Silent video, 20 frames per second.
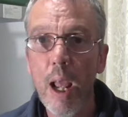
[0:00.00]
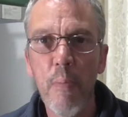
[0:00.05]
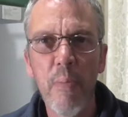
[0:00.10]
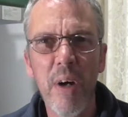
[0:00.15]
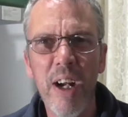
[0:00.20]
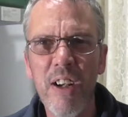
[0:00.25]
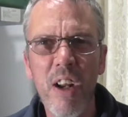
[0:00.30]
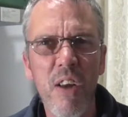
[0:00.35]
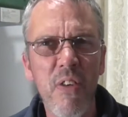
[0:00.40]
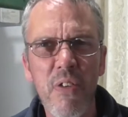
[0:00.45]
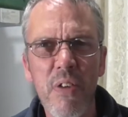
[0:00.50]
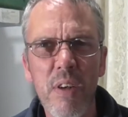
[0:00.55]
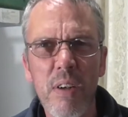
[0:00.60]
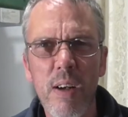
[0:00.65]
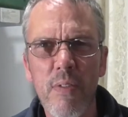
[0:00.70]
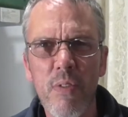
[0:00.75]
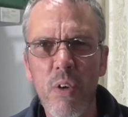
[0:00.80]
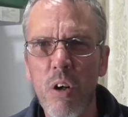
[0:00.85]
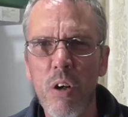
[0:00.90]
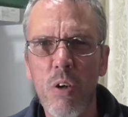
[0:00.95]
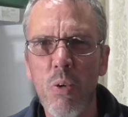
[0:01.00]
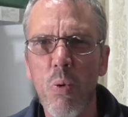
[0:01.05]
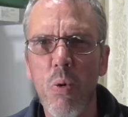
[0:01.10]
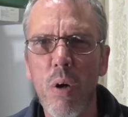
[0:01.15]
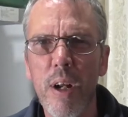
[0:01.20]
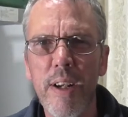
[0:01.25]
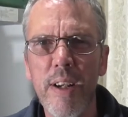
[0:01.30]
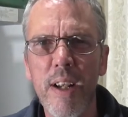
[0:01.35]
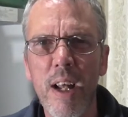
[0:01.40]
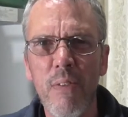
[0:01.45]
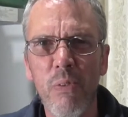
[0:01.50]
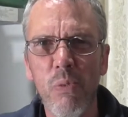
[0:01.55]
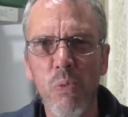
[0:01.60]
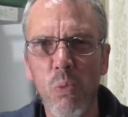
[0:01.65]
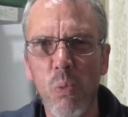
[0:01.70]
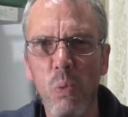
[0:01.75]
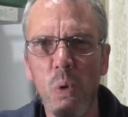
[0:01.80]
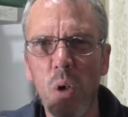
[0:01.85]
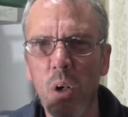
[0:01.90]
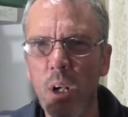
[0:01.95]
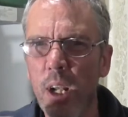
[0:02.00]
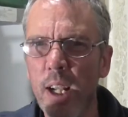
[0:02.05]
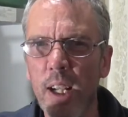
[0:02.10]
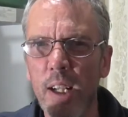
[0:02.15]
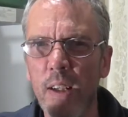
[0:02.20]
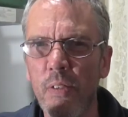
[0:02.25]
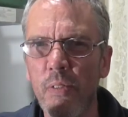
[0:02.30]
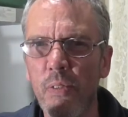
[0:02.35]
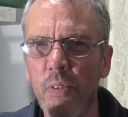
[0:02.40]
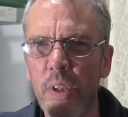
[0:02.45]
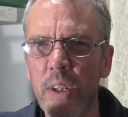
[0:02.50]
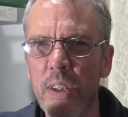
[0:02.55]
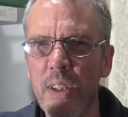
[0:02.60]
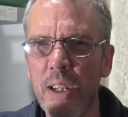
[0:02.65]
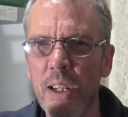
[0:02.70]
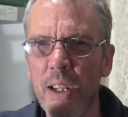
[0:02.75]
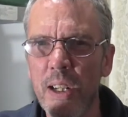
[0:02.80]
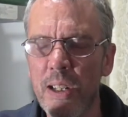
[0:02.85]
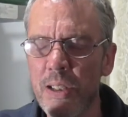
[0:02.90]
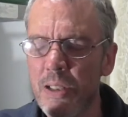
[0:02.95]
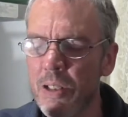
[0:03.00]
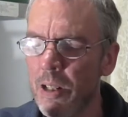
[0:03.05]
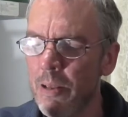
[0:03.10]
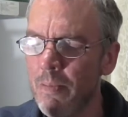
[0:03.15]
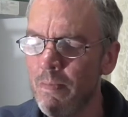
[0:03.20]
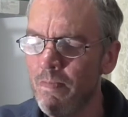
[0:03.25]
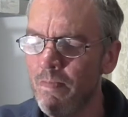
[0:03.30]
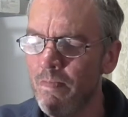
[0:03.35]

But I don't think I've got quite enough wine for the task.